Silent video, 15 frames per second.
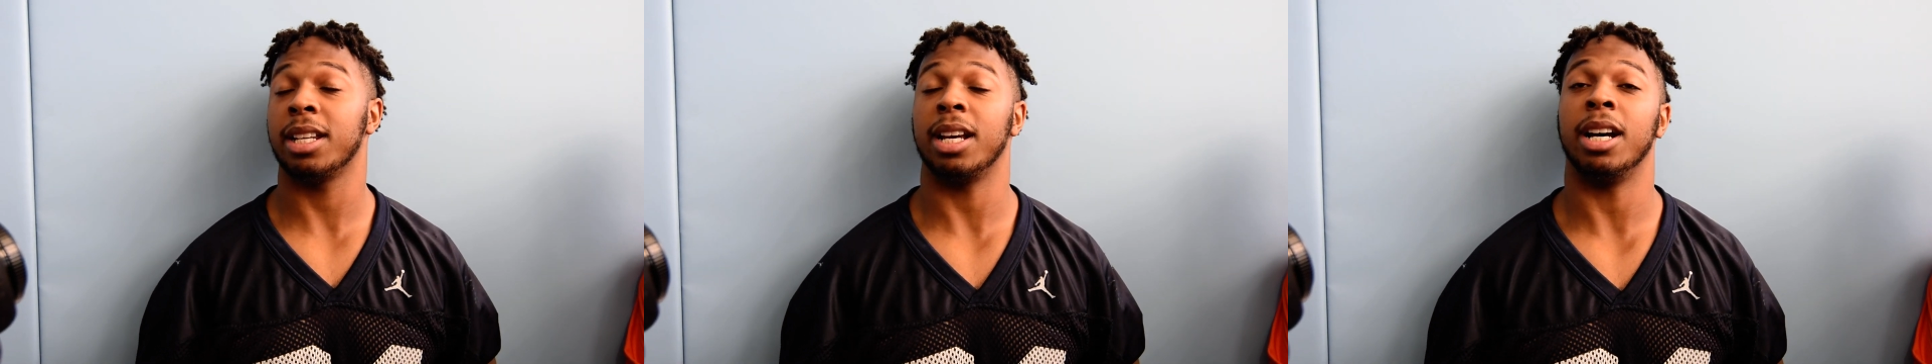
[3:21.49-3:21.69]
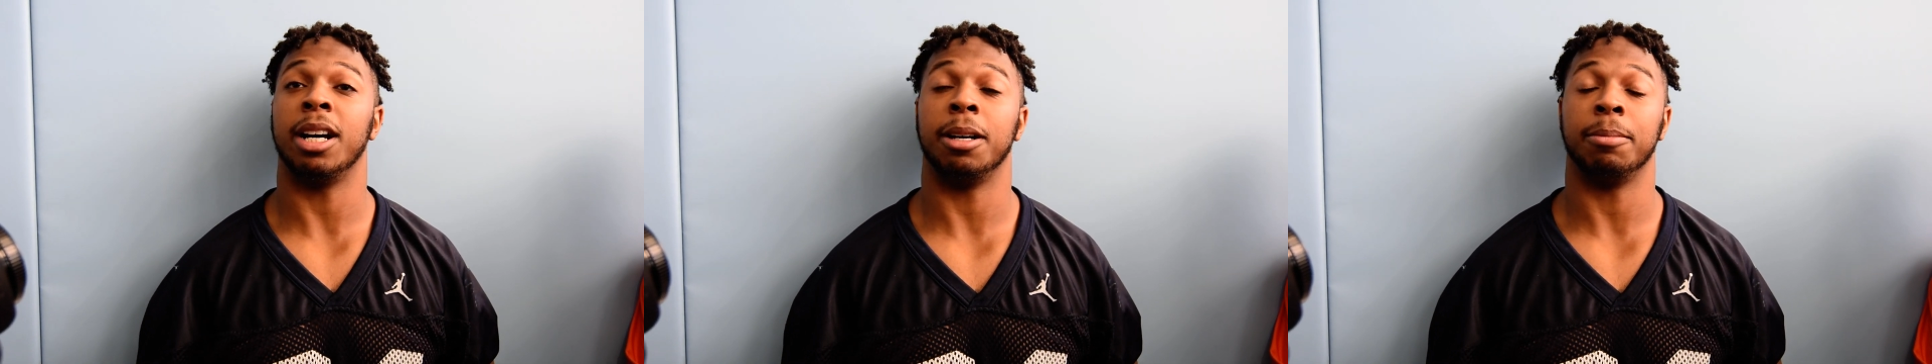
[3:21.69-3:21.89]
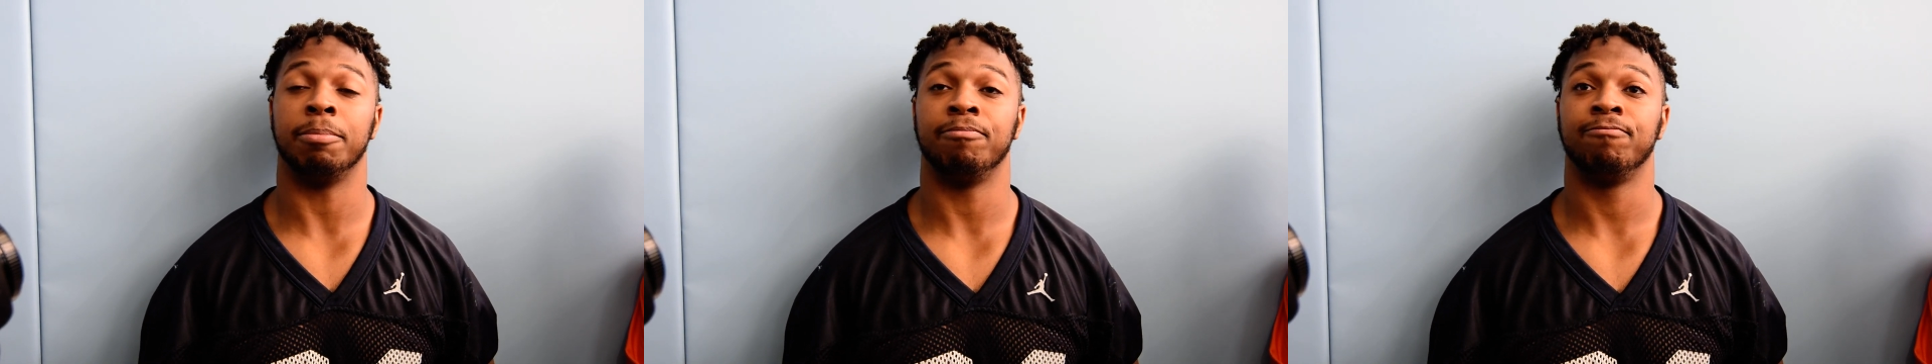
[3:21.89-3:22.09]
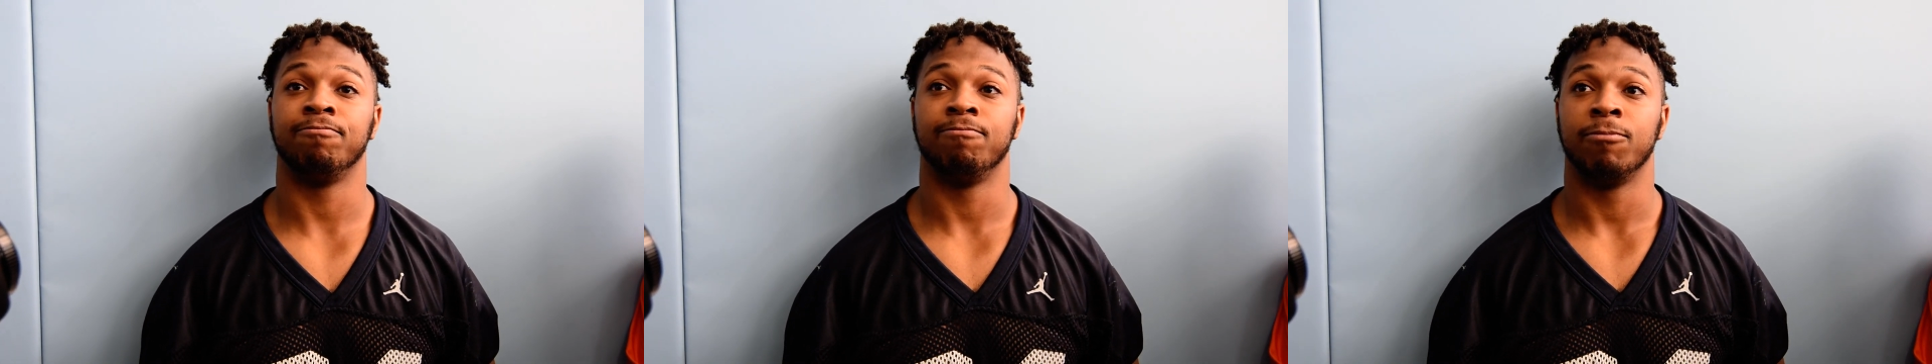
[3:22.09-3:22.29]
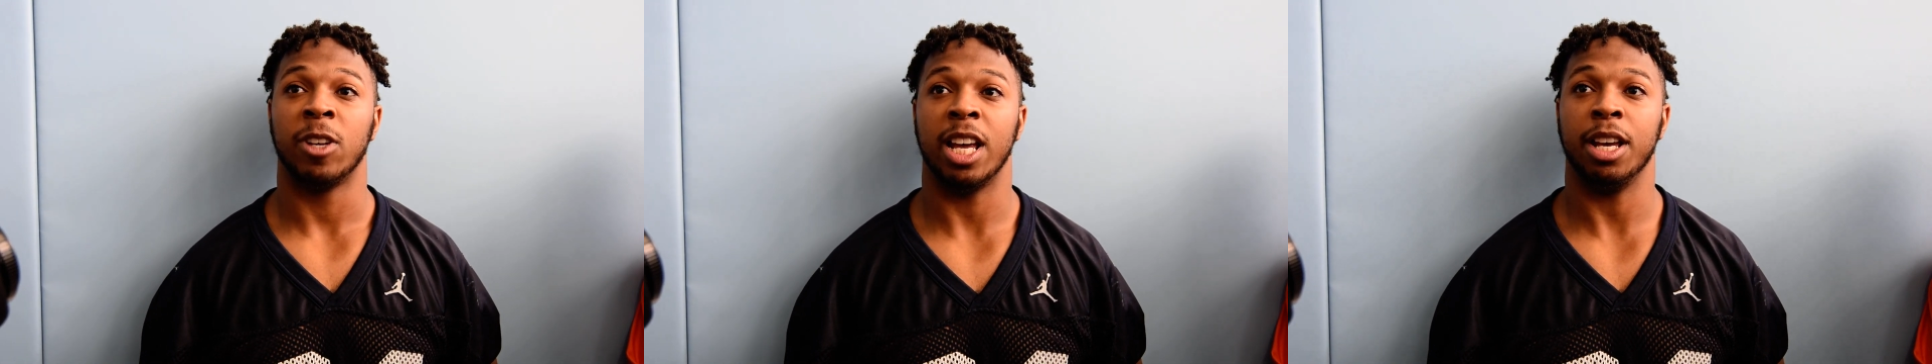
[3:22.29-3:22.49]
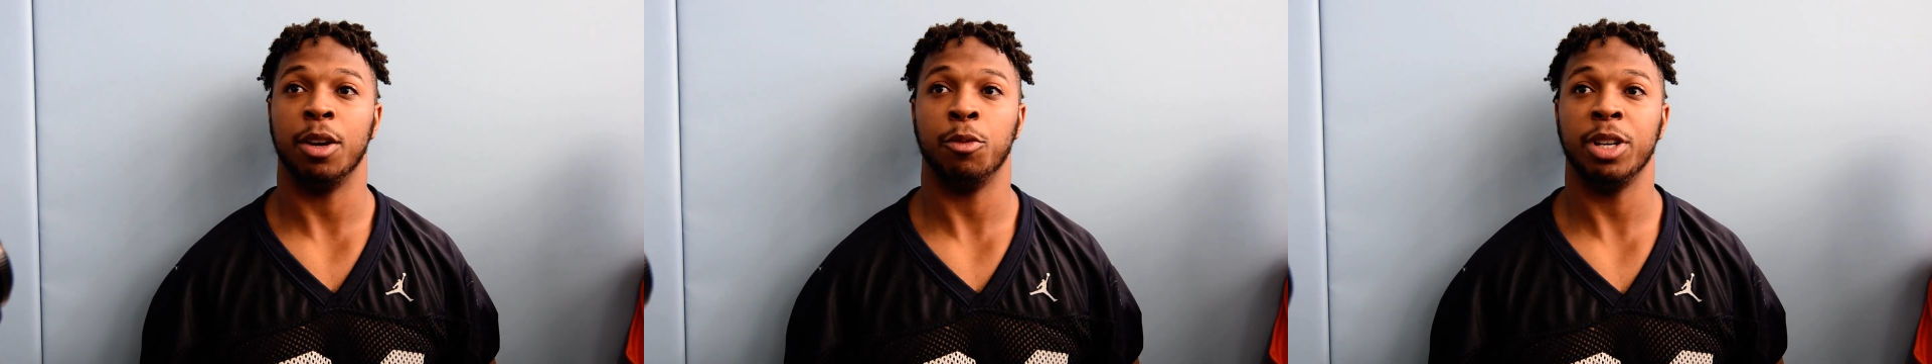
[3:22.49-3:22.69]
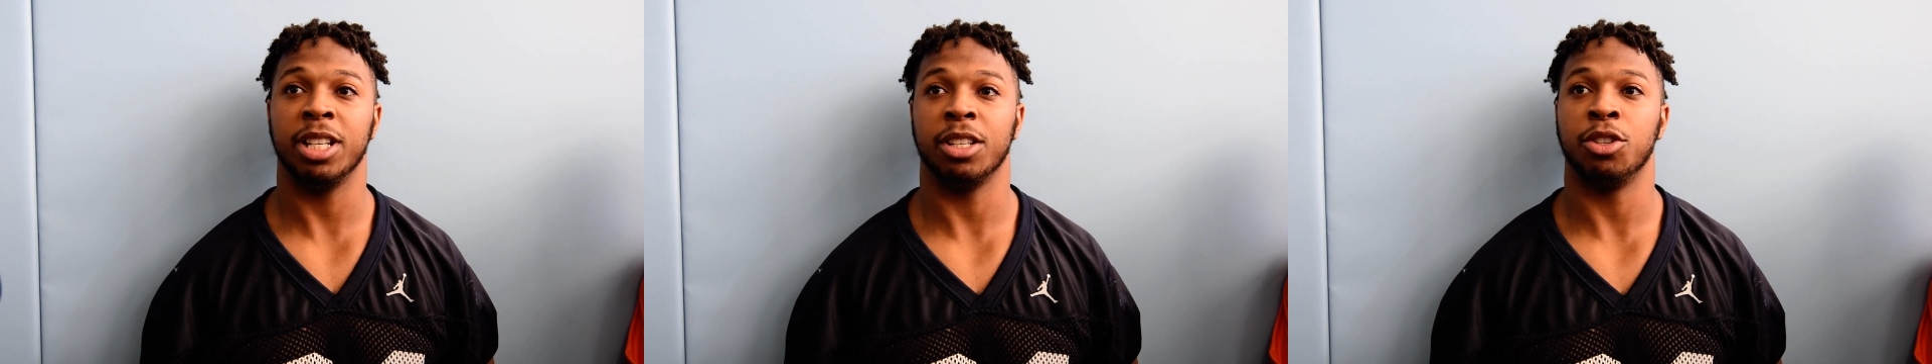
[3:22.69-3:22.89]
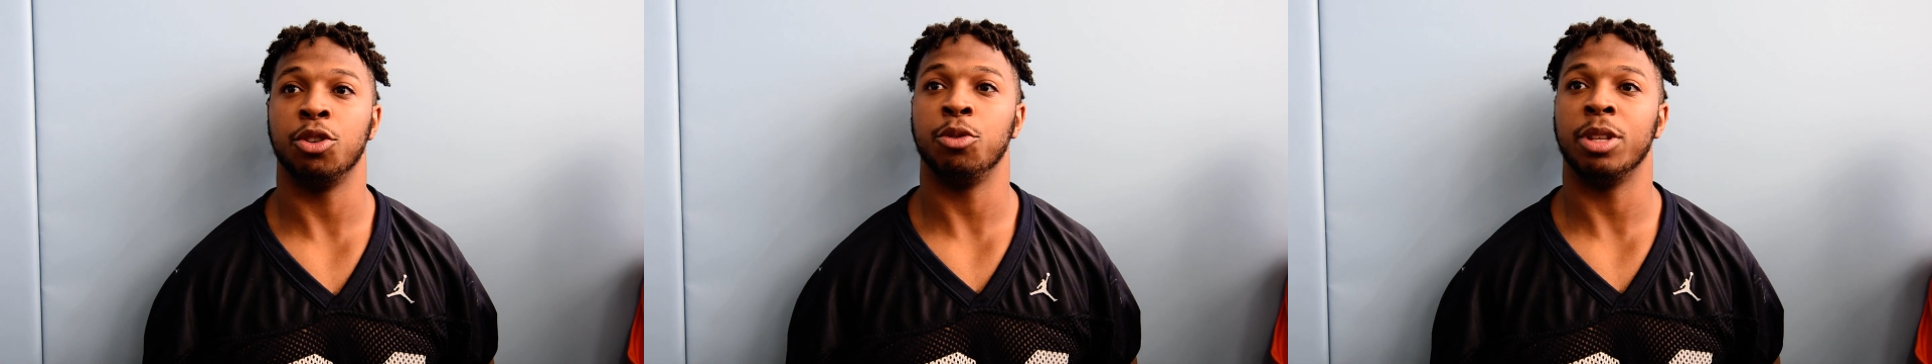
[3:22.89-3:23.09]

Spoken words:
And we just knew